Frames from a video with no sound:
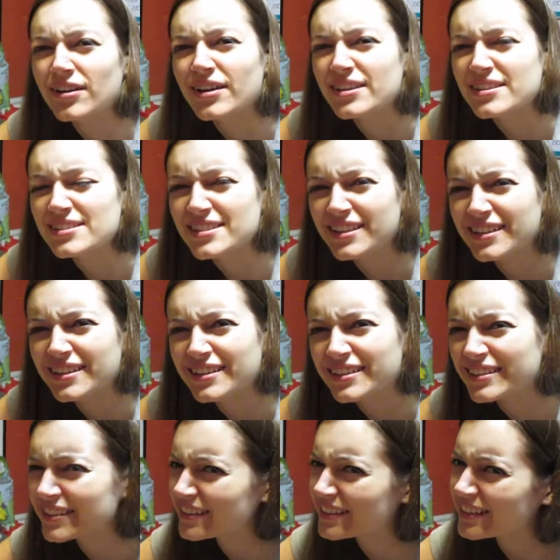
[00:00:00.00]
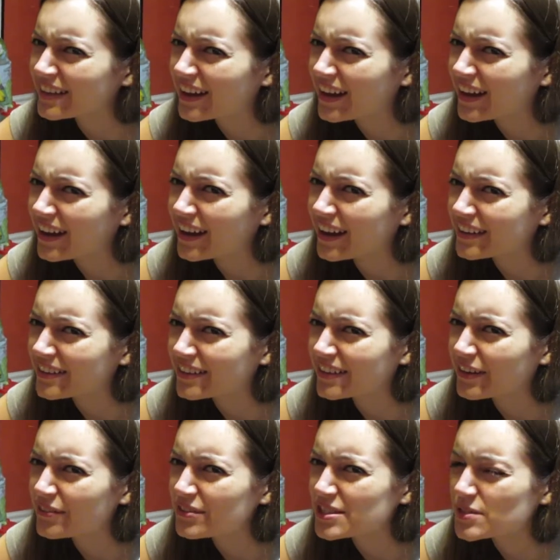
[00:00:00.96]
Is right? That, or is
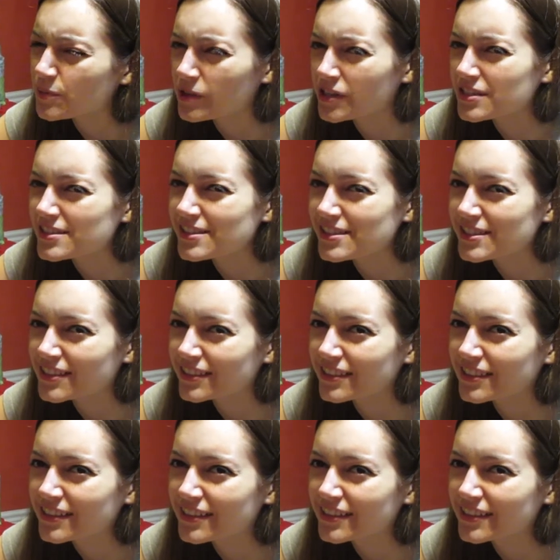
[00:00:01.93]
that. That was Springsteen.